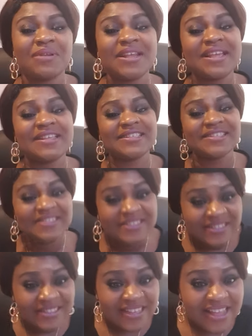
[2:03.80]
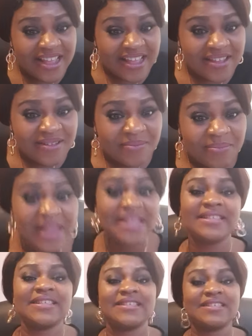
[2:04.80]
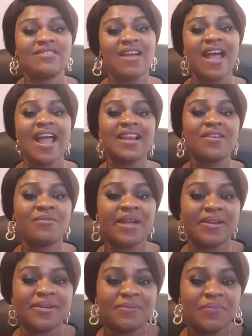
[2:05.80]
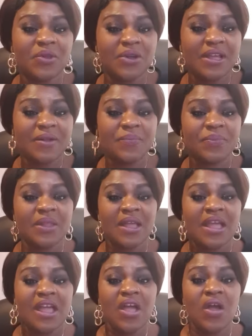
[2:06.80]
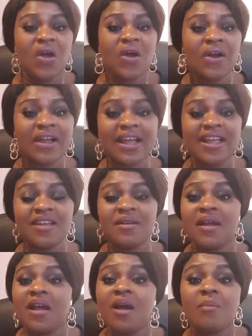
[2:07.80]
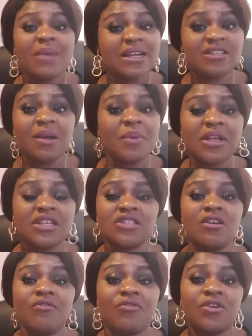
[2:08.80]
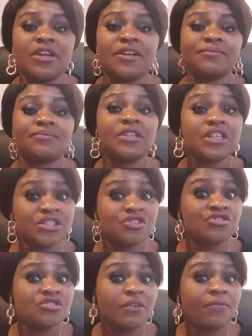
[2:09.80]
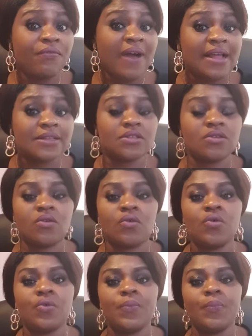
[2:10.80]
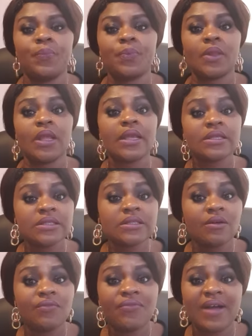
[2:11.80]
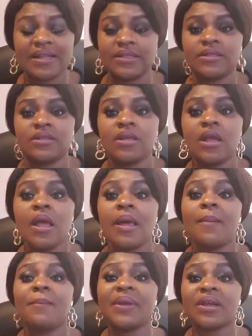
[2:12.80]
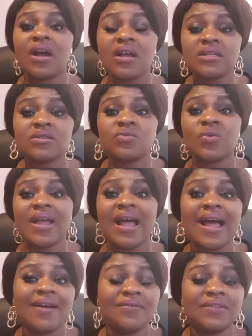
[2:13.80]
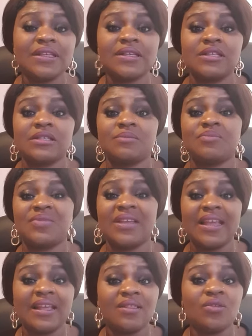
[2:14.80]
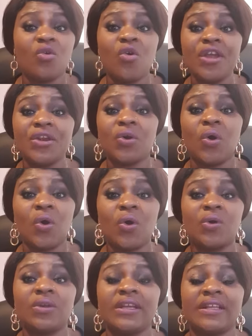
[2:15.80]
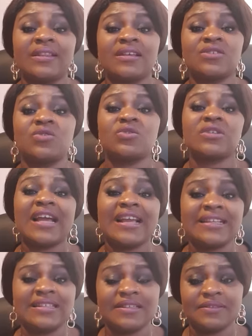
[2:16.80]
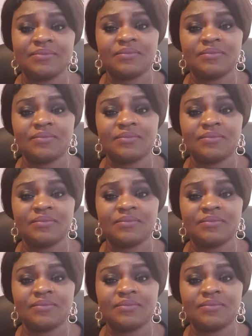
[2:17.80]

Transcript: please, you're highly welcome. Okay? Okay? My topic is not funny. It's the facts, Uncle. Is the fact, because we have this thing going on in the society.